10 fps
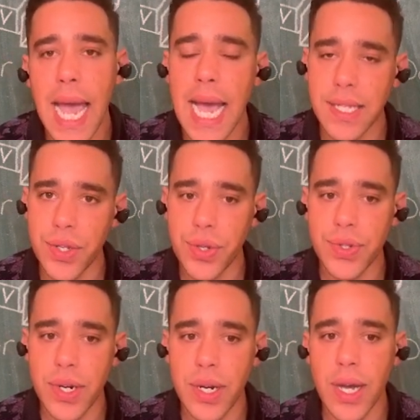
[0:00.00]
As a
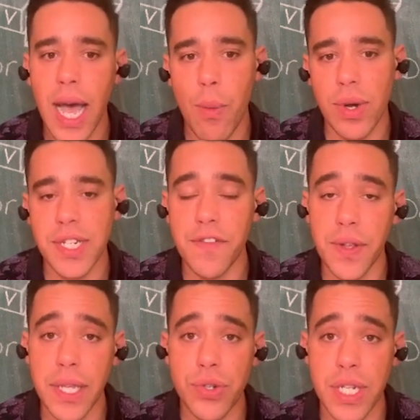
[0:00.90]
user, I want to fill
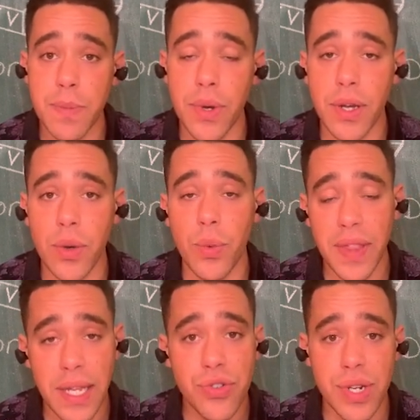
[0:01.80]
the address book with
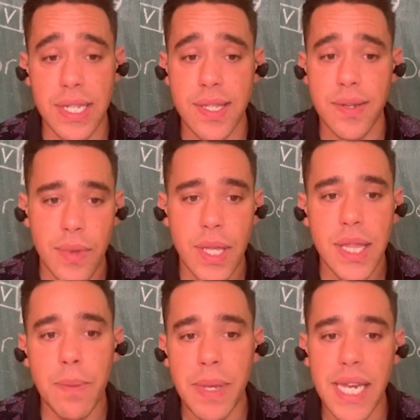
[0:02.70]
entries.
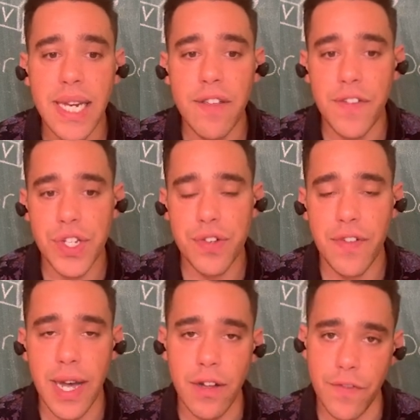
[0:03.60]
The BDD feature
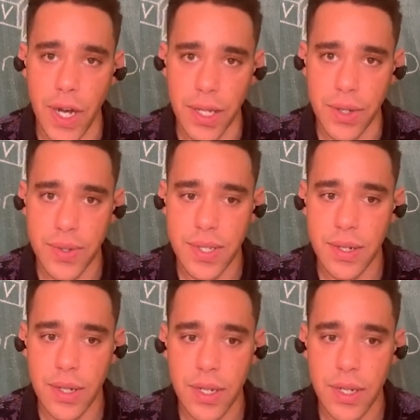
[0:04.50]
file follows.